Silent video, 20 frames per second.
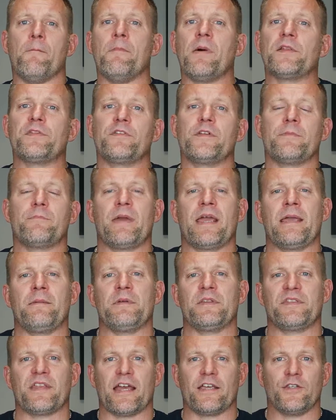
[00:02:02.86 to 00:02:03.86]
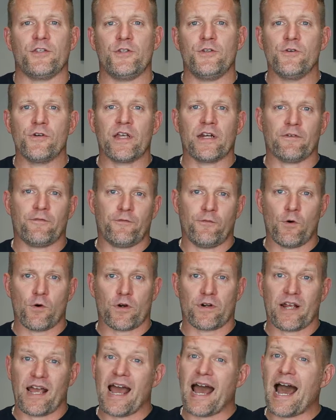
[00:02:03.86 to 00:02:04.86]
monthly payment that you can
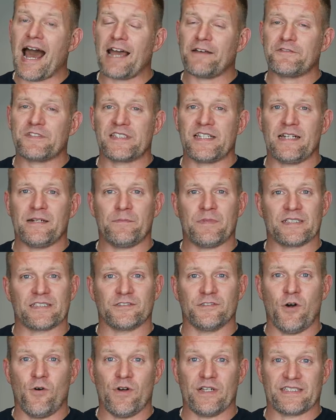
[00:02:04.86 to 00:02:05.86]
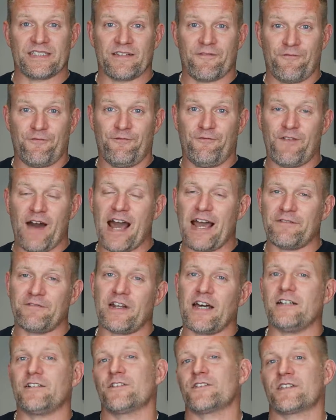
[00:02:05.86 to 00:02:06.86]
afford. I've seen them as low as
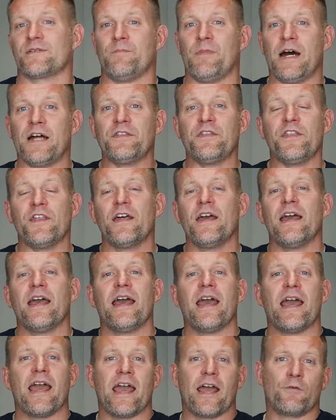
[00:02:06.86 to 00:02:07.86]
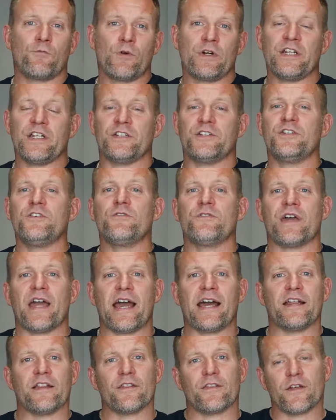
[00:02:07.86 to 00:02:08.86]
$5 a month, and when you do
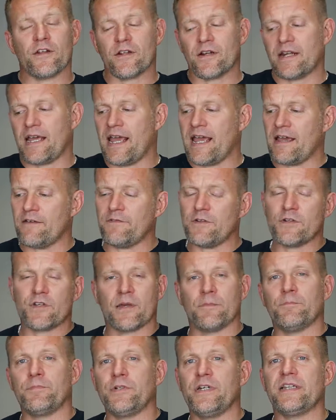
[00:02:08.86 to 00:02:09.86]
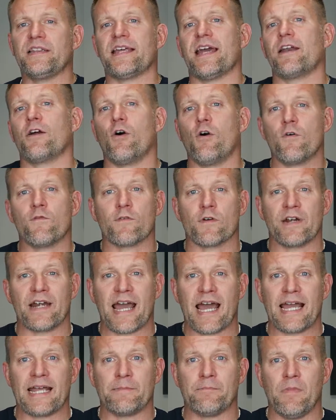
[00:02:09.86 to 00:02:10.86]
that, they're going to have you complete that over
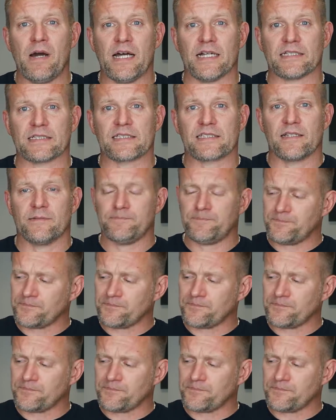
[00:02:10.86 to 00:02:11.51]
9 months.